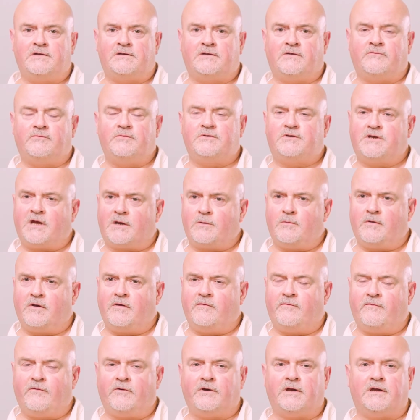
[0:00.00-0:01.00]
stuff was generally
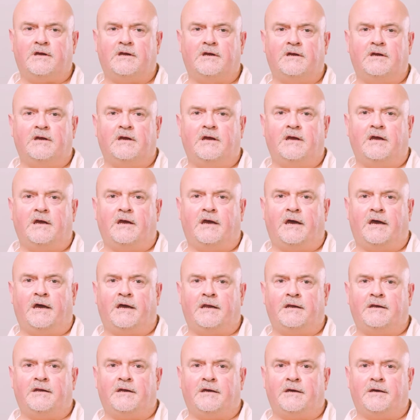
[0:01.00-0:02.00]
funny.
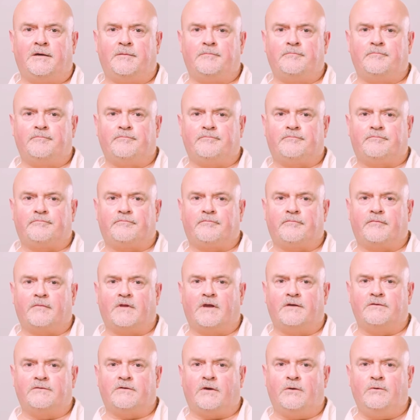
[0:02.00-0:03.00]
And
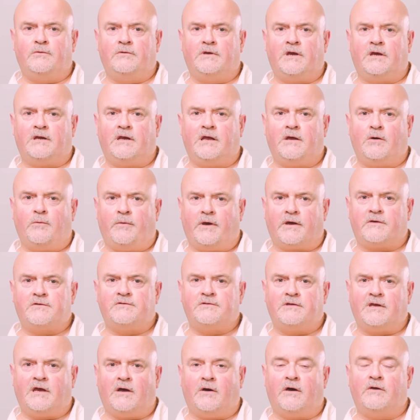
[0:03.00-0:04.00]
Leo
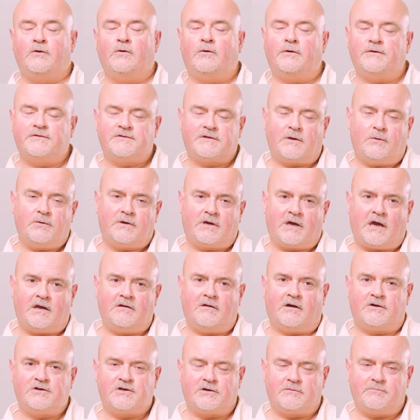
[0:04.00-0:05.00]
Baxendale, and also
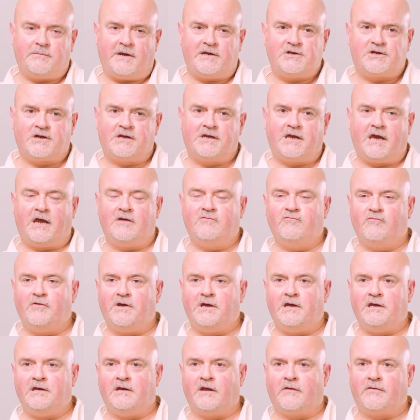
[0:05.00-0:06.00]
I should mention Ken
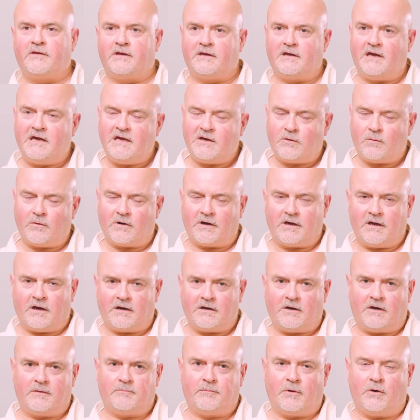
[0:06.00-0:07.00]
Reid. I think equally, I
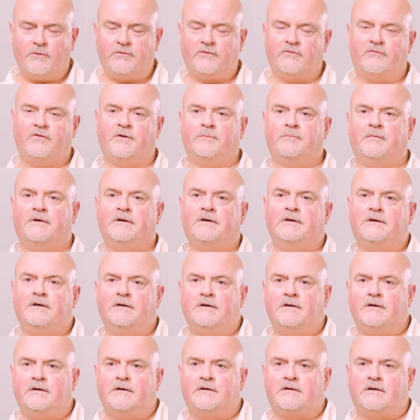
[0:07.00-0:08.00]
like both of them.
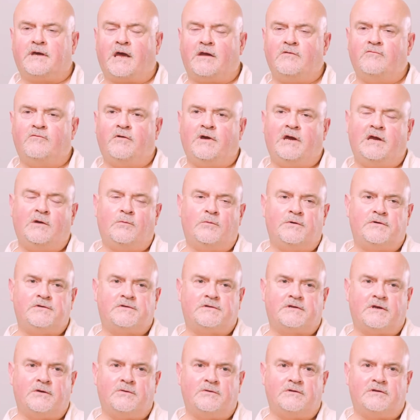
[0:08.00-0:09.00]
Ken Reid
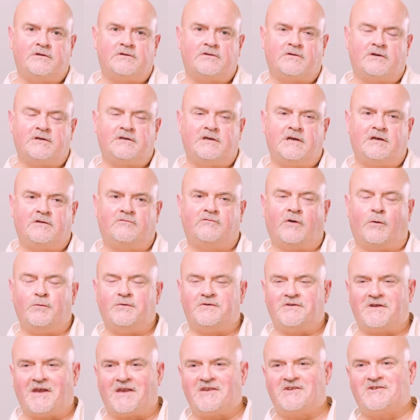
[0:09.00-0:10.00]
he sort of did
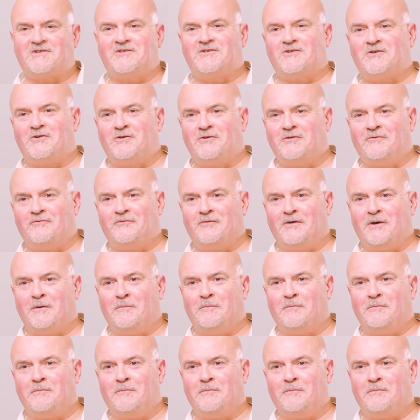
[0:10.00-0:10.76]
grotesque sort of